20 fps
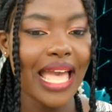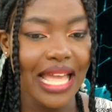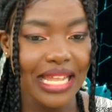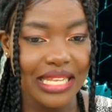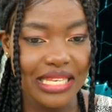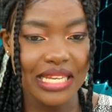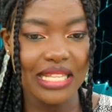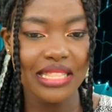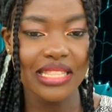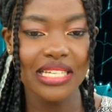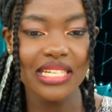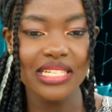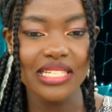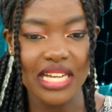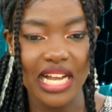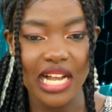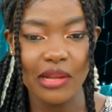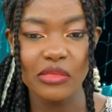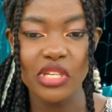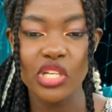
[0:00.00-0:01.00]
and the
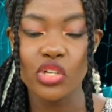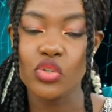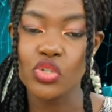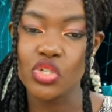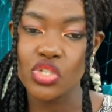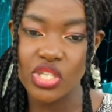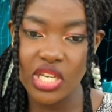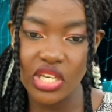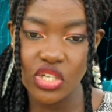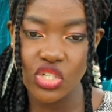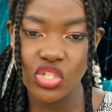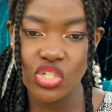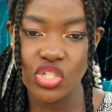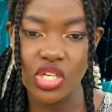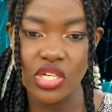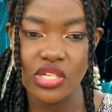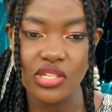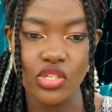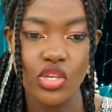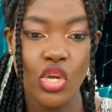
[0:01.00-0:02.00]
dam
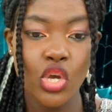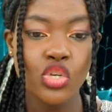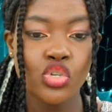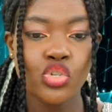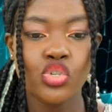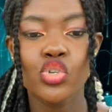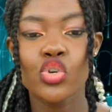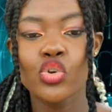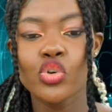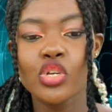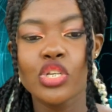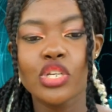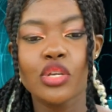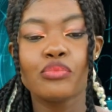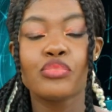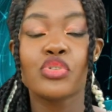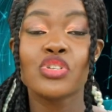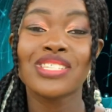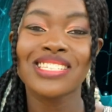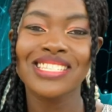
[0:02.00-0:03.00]
negotiations
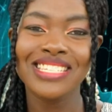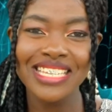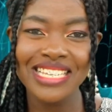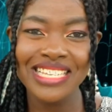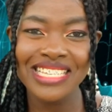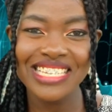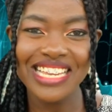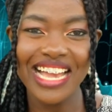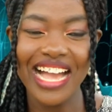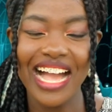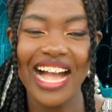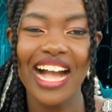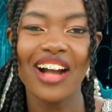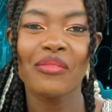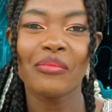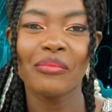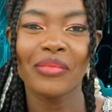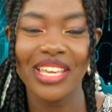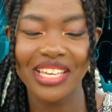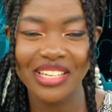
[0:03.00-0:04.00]
should proceed
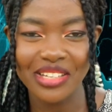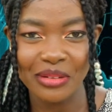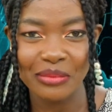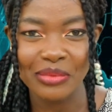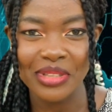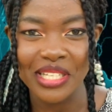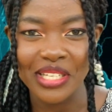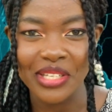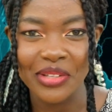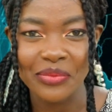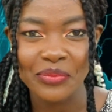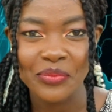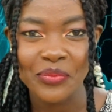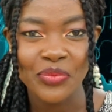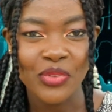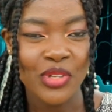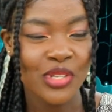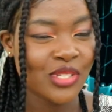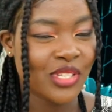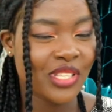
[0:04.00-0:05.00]
amicably.
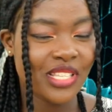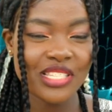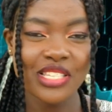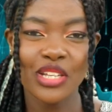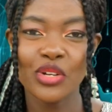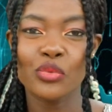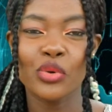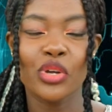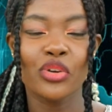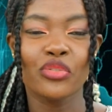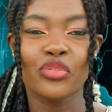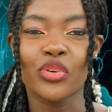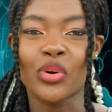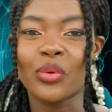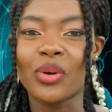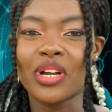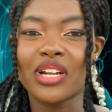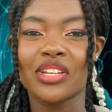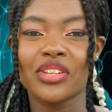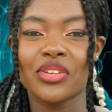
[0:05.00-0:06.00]
So this is the way
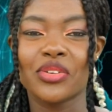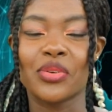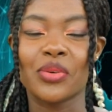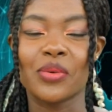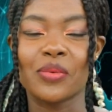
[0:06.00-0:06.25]
forward,